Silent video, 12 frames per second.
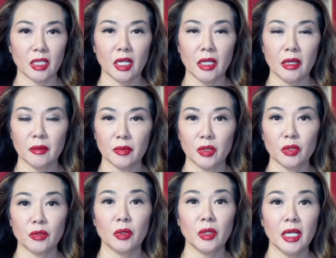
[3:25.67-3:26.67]
young,
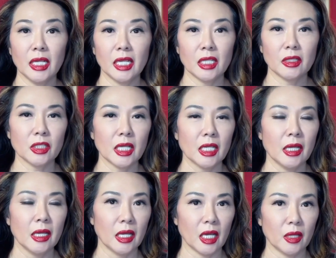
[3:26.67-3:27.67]
beautiful, and
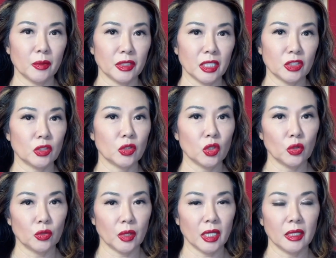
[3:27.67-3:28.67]
energetic, a potential
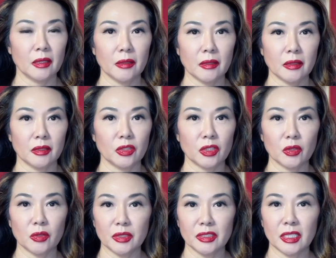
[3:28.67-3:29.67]
gold mine.
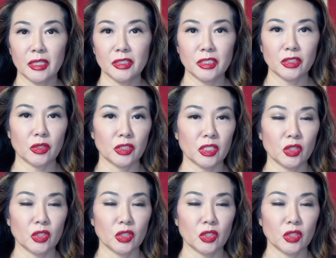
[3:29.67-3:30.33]
Soon, the sexy Suzy